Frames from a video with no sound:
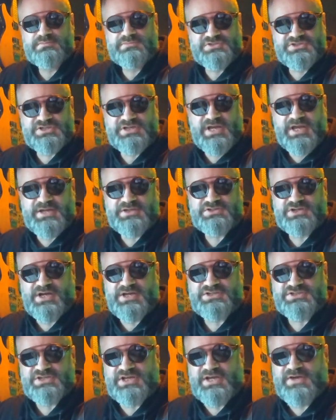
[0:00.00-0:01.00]
GH
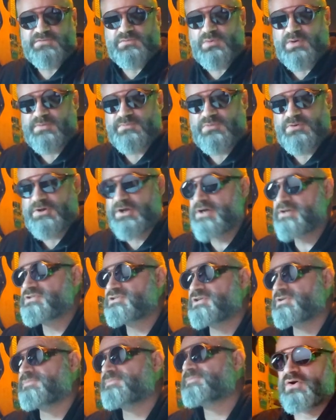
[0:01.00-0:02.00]
IGF-1
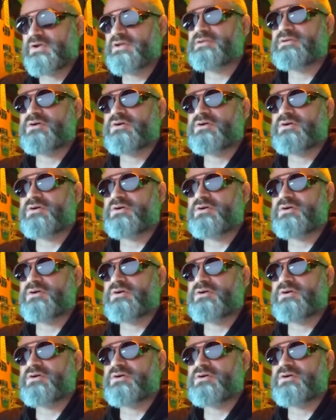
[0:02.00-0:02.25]
production.